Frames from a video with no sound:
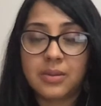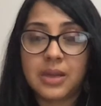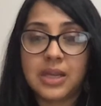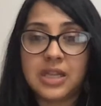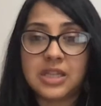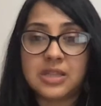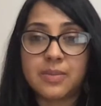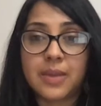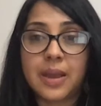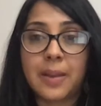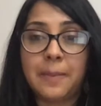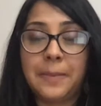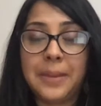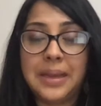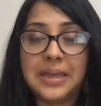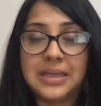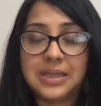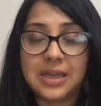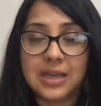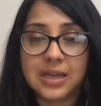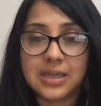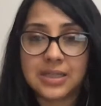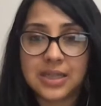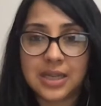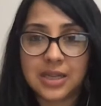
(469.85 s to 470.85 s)
needs my
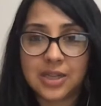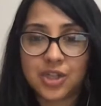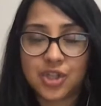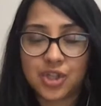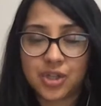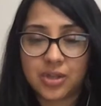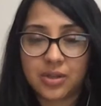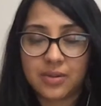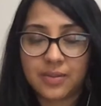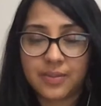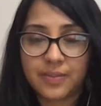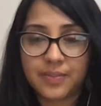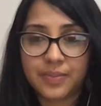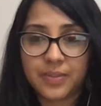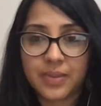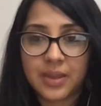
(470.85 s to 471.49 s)
immediate attention?